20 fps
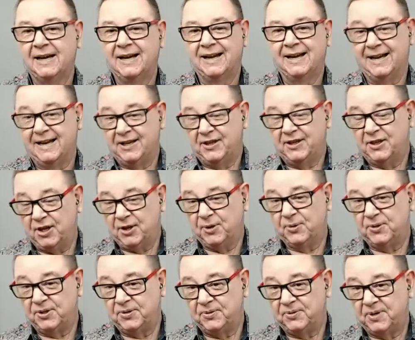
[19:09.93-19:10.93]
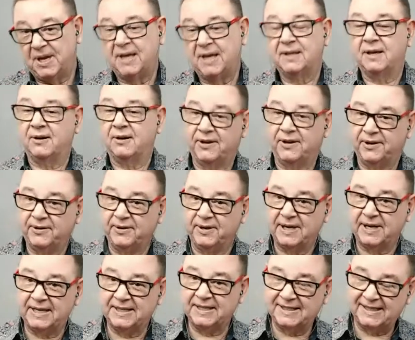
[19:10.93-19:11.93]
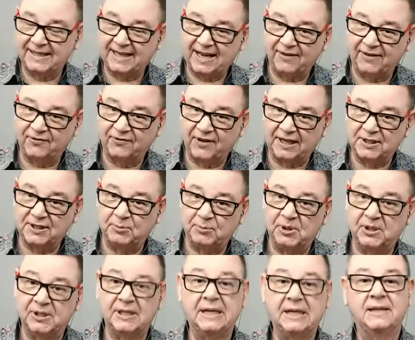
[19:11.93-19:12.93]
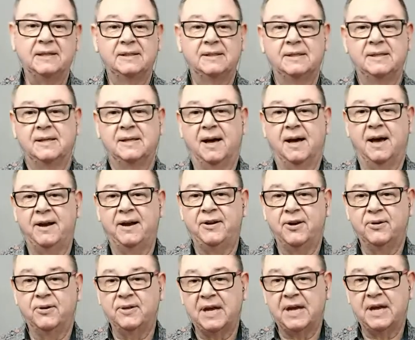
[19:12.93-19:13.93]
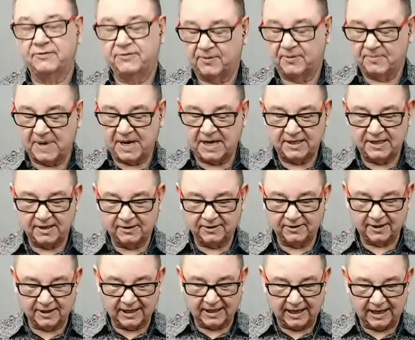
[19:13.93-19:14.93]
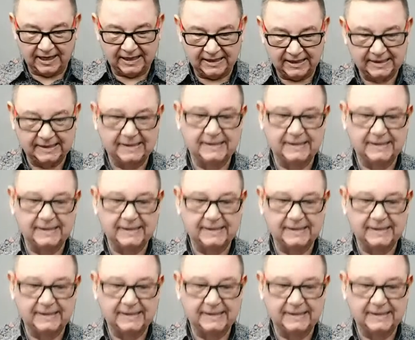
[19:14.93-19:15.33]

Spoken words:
And the older you get, the harder it is to get flexibility. I know that from my yoga class.